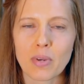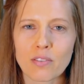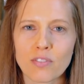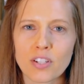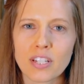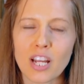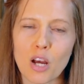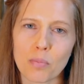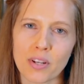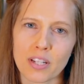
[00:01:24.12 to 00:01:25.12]
Mount Vernon
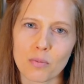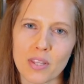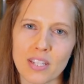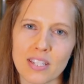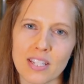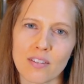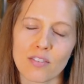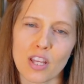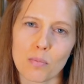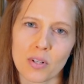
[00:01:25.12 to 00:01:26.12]
operated with
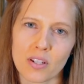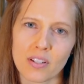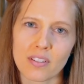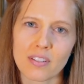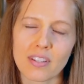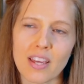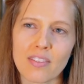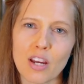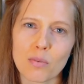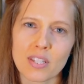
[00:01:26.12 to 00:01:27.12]
enslaved labor,
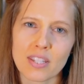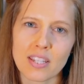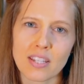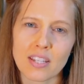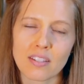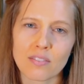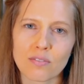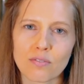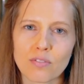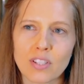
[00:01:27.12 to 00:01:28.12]
and that was the
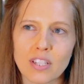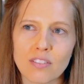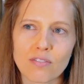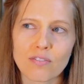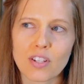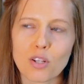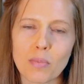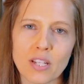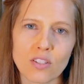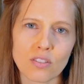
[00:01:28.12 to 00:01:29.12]
really
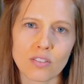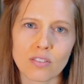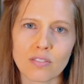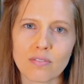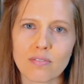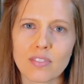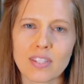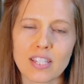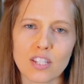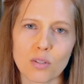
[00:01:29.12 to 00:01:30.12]
fundamental
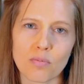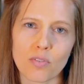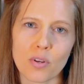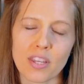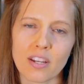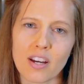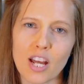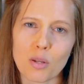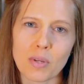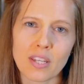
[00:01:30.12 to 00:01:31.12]
system for the
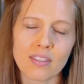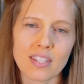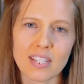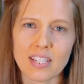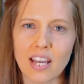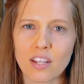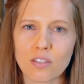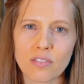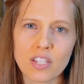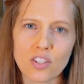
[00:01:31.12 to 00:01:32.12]
economy in this
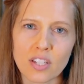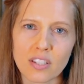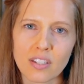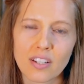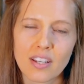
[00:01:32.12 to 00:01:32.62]
entire region.